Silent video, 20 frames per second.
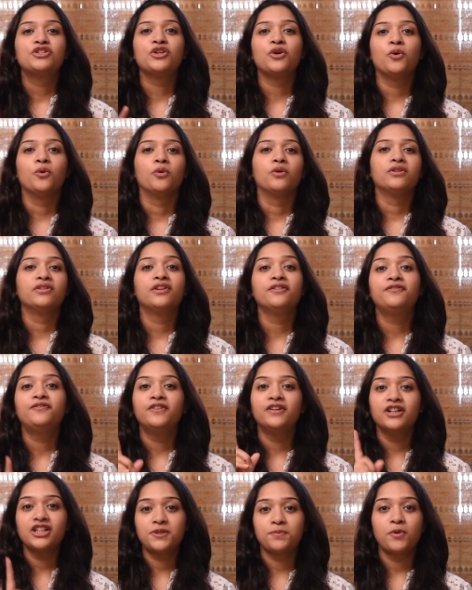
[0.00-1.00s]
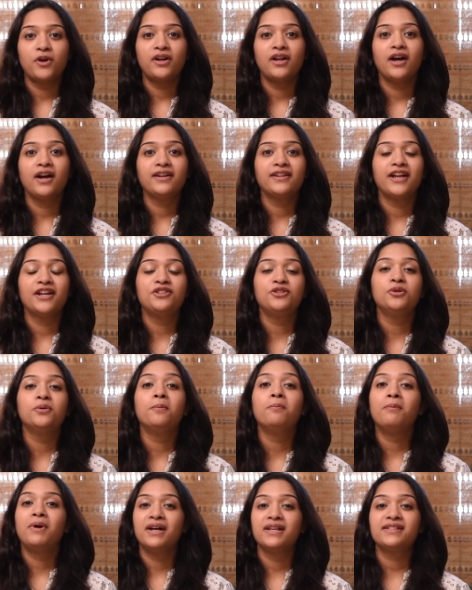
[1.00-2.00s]
So the first product that you
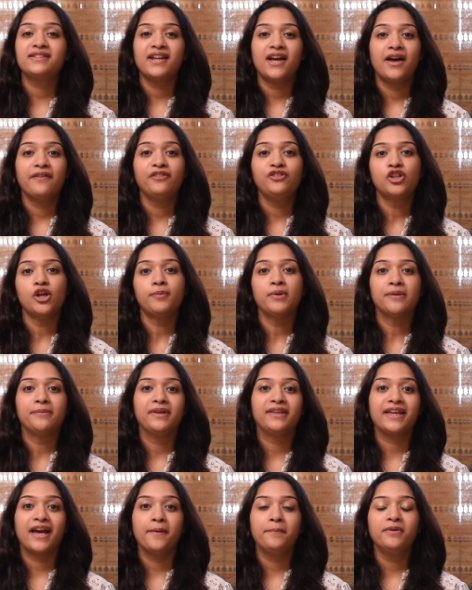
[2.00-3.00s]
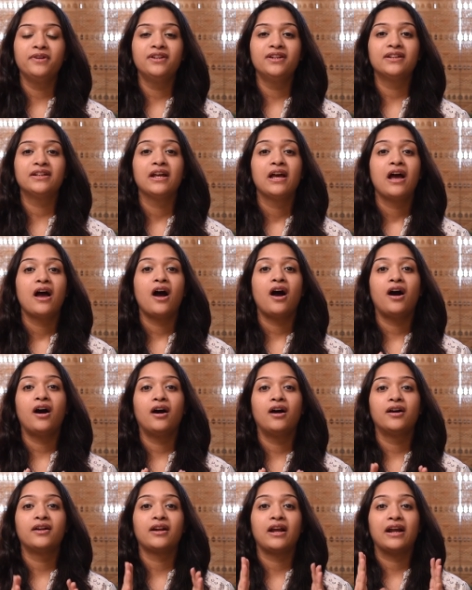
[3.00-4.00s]
must have in your baby cabinet
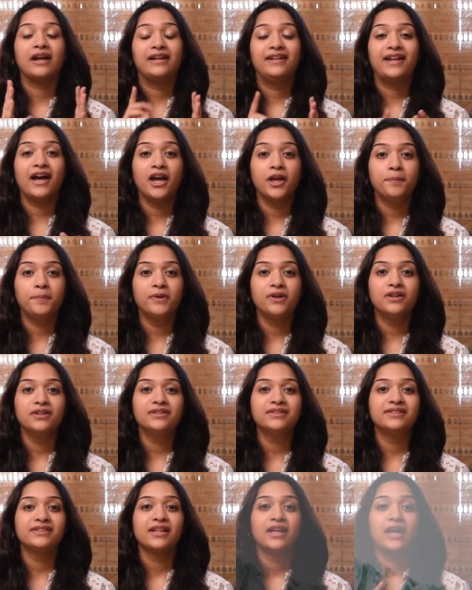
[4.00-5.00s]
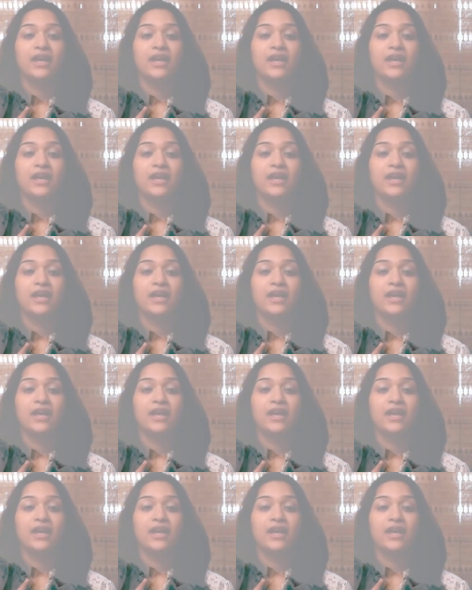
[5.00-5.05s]
are diapers,